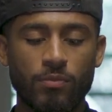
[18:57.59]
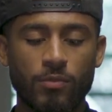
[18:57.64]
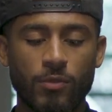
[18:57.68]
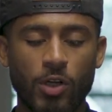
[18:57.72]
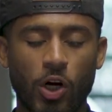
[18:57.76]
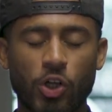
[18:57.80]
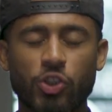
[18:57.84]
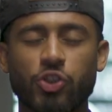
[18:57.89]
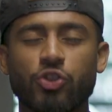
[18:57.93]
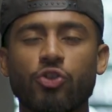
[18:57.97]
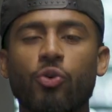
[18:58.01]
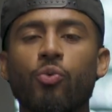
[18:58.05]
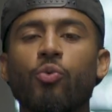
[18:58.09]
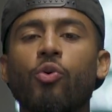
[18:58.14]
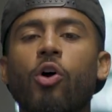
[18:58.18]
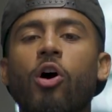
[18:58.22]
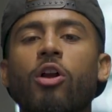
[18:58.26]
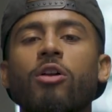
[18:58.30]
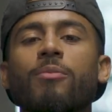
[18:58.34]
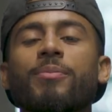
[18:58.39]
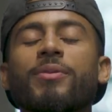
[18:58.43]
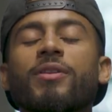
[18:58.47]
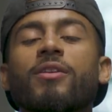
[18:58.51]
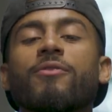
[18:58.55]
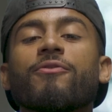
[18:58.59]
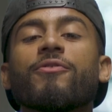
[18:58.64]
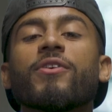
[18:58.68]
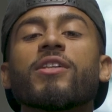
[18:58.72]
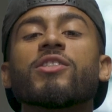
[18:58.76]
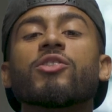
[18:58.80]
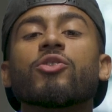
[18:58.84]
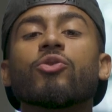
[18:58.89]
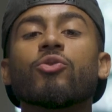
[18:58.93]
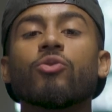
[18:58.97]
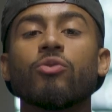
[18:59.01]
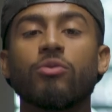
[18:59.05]
are so caught up in the
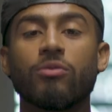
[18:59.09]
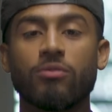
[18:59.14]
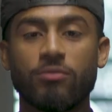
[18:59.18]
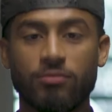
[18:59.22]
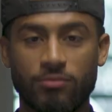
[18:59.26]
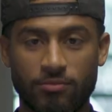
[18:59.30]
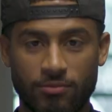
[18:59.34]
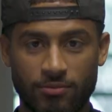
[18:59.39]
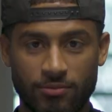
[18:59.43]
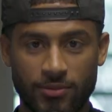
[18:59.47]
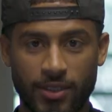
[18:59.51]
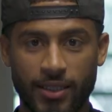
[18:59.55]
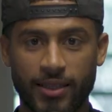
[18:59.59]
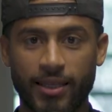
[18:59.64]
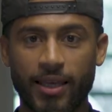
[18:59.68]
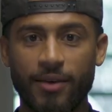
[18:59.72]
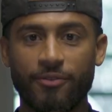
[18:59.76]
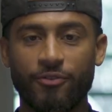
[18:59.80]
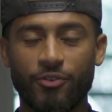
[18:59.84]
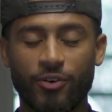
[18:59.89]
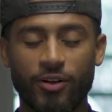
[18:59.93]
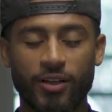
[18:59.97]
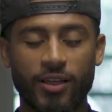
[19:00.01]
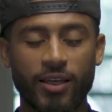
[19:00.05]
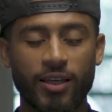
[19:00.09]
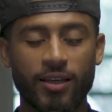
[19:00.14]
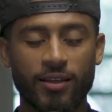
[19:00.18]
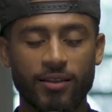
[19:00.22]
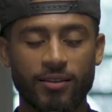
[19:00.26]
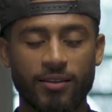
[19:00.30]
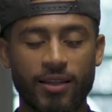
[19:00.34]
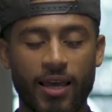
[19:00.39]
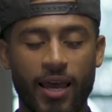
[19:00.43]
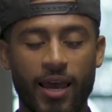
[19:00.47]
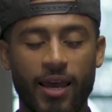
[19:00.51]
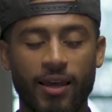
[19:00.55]
physical that they forget
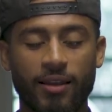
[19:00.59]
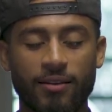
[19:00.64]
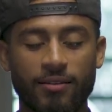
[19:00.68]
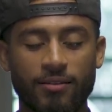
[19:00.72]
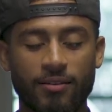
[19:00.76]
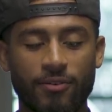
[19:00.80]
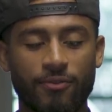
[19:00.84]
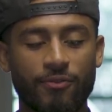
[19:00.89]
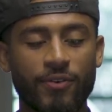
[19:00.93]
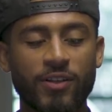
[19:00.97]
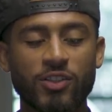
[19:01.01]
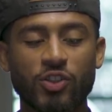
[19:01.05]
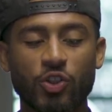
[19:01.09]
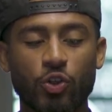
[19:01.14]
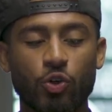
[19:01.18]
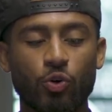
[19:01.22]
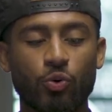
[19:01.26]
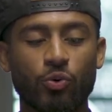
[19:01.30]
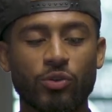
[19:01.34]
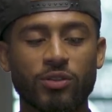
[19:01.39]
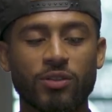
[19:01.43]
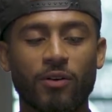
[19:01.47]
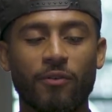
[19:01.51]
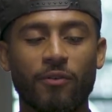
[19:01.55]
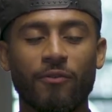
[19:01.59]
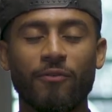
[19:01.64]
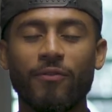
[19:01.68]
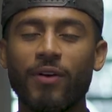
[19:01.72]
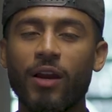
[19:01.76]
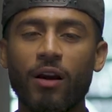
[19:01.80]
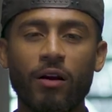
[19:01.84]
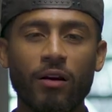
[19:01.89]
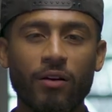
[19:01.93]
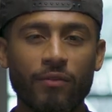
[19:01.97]
that the physical is a very,